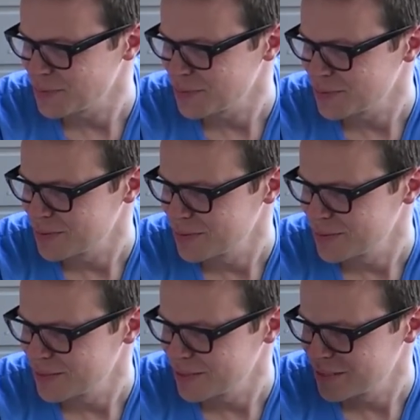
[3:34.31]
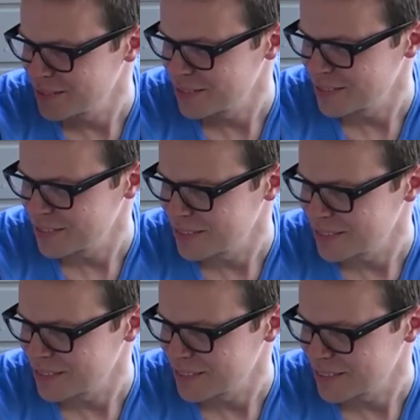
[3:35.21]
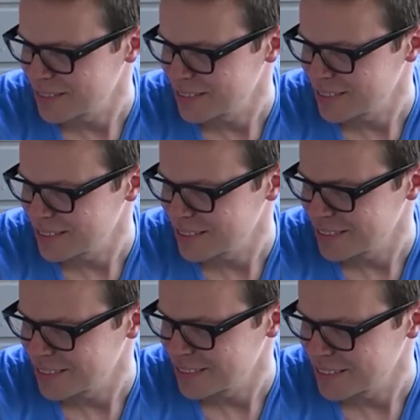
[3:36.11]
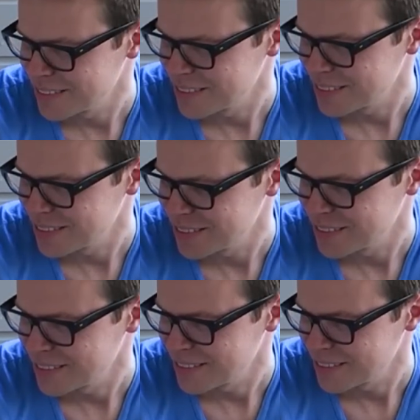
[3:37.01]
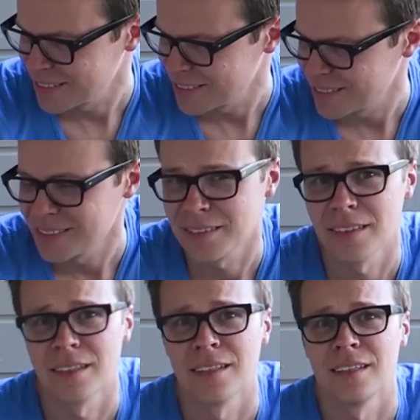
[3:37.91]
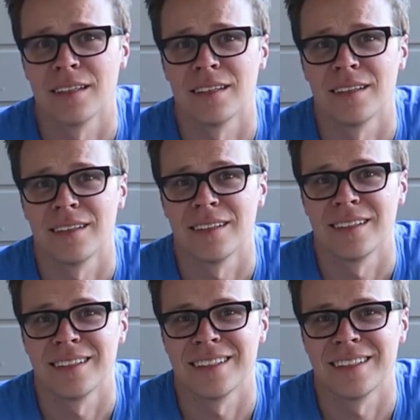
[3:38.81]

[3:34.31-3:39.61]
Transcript: (not speaking)